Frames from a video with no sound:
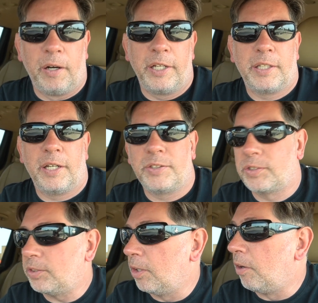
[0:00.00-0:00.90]
right,
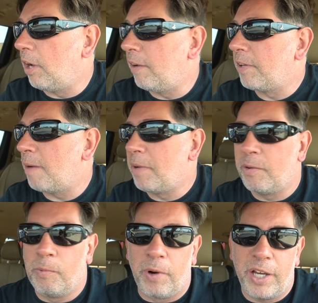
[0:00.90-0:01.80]
guys. Yo, I've got
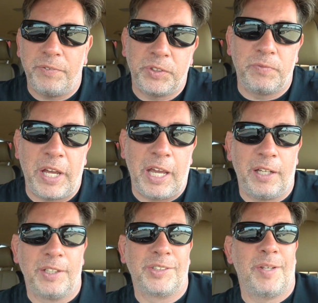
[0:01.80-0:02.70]
my wife's
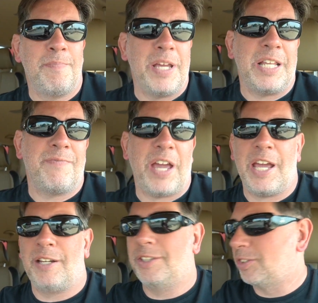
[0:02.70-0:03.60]
van. It's the
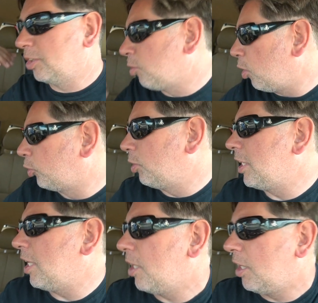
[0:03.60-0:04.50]
minivan. It's the grocery
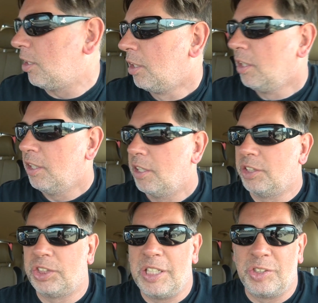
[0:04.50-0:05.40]
getter,
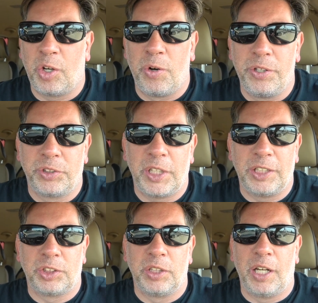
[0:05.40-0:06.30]
and she needs an oil
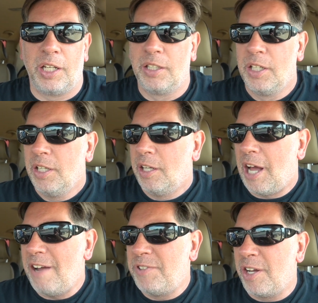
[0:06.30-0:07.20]
change today.
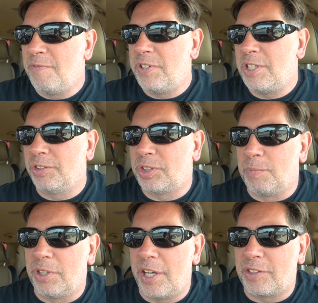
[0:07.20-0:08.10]
I've done a video
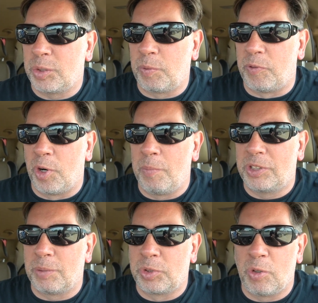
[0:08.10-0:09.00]
similar like this before
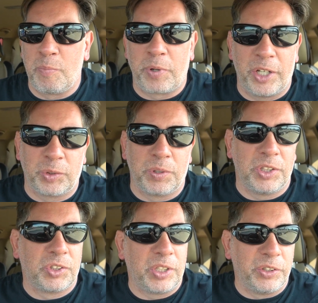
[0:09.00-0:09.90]
because I'm so impressed with
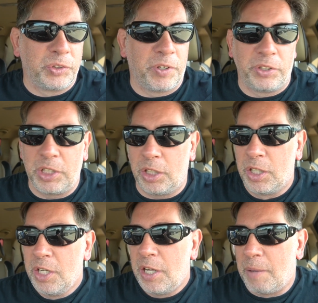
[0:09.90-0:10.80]
this sales funnel
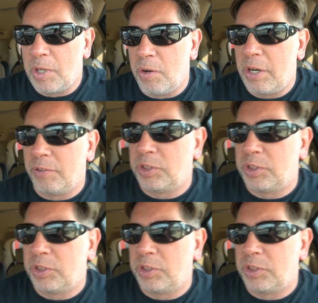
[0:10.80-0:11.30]
here. I'm going over